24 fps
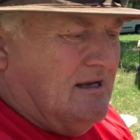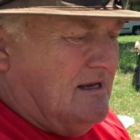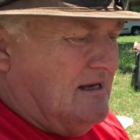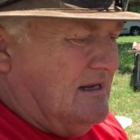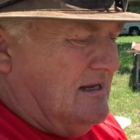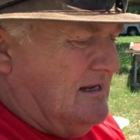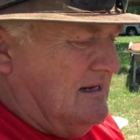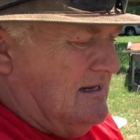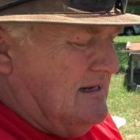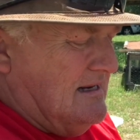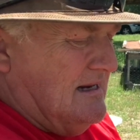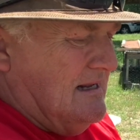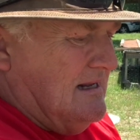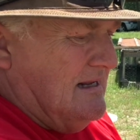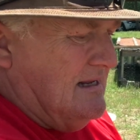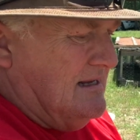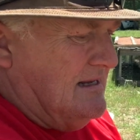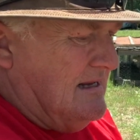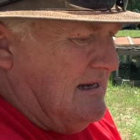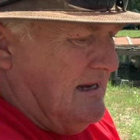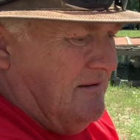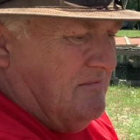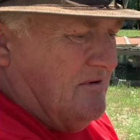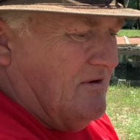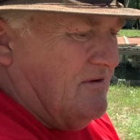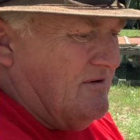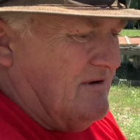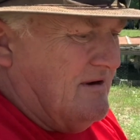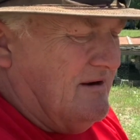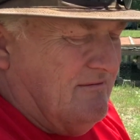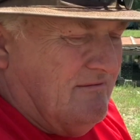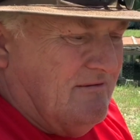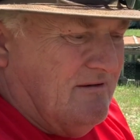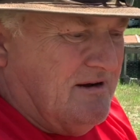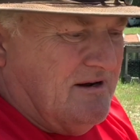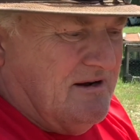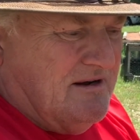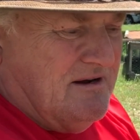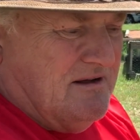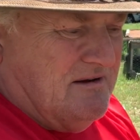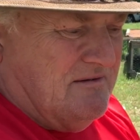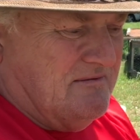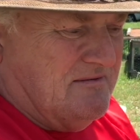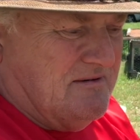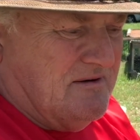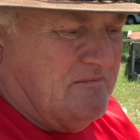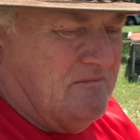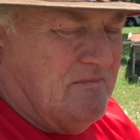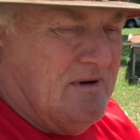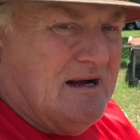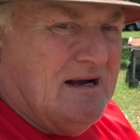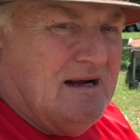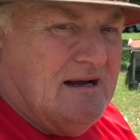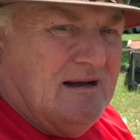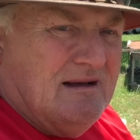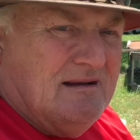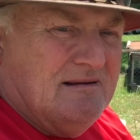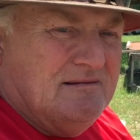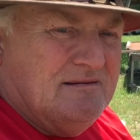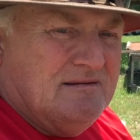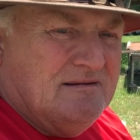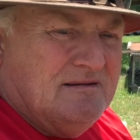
And I'm already running over my